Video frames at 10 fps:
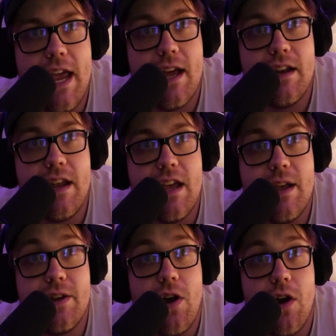and
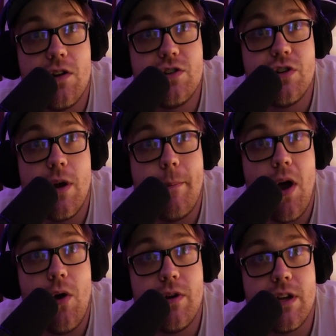a card your
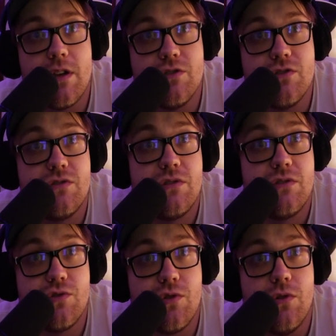opponent
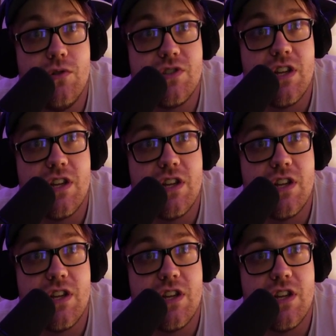controls